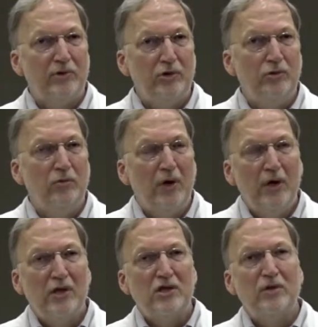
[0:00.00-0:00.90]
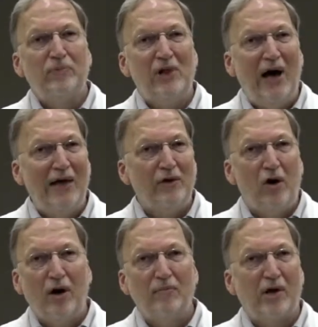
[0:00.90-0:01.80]
to supply the
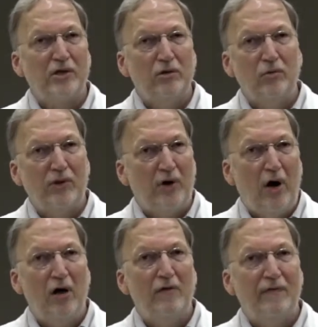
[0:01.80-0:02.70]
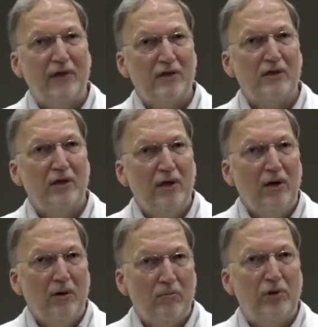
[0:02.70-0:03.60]
heart muscle with all of this
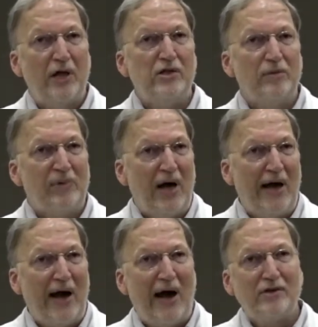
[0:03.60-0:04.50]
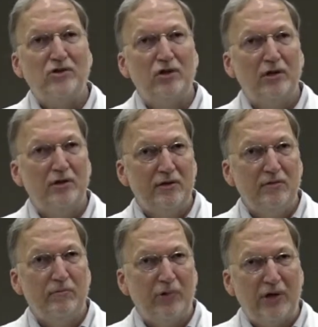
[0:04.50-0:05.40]
blood supply, oxygen,
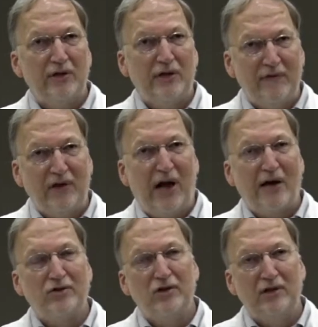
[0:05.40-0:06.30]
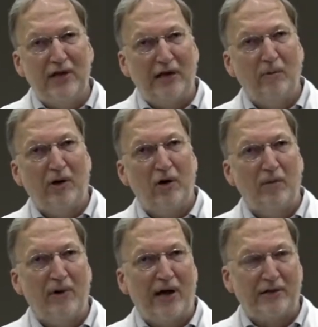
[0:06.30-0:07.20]
giving oxygen, taking away
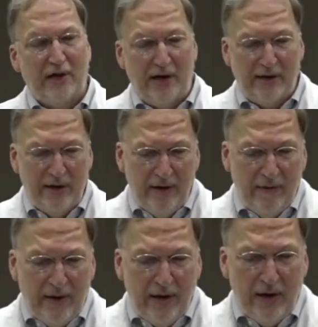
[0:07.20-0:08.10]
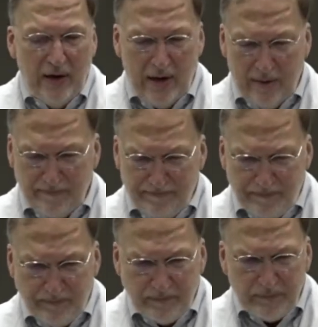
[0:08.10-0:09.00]
carbon dioxide.
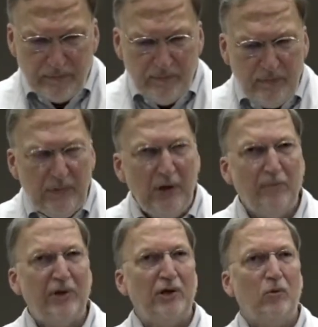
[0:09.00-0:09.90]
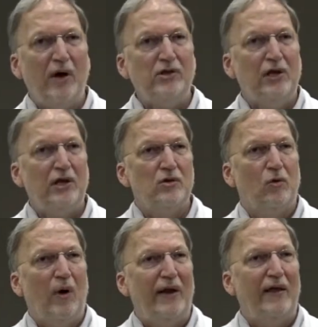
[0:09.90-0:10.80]
But the question is,
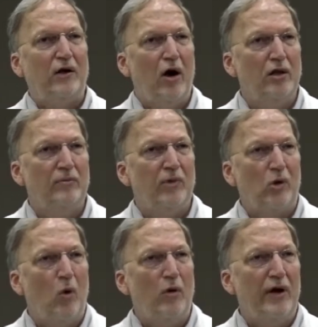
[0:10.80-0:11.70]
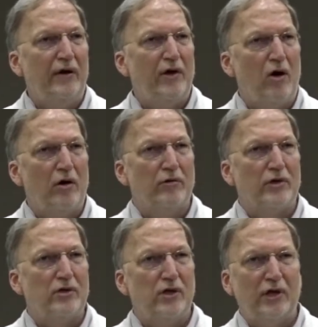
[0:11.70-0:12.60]
well, why do they call them the coronary
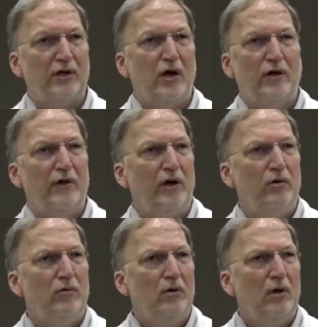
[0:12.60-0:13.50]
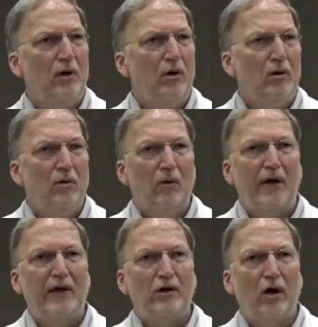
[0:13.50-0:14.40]
arteries? Do any of y'all know why
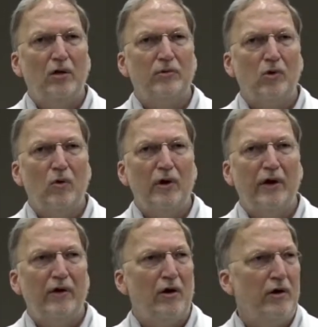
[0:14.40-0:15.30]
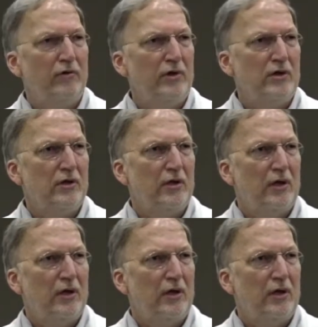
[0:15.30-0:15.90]
they call them the coronary arteries?